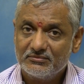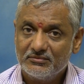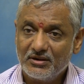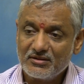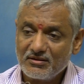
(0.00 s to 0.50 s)

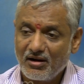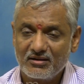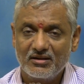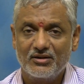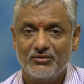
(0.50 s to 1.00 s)
It's not
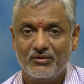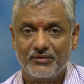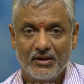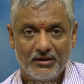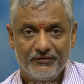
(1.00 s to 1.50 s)
that your
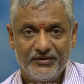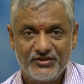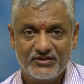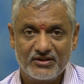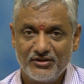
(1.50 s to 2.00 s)

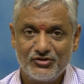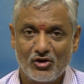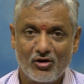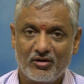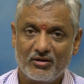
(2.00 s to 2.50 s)
physics and
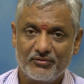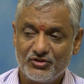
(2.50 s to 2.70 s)
geography,